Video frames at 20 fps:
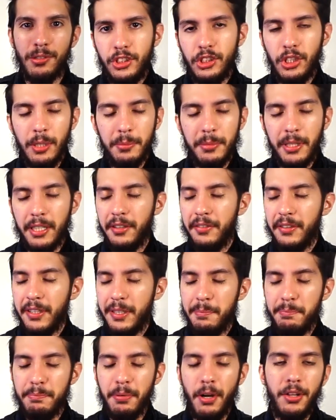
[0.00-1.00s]
So I'm not even gonna
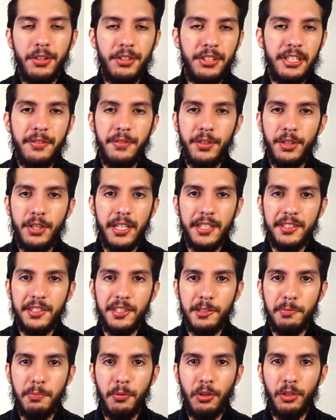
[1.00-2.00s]
bother giving you guys a
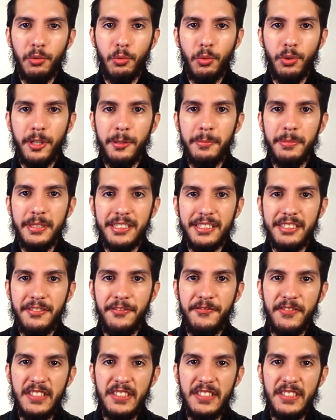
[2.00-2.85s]
spoiler warning because the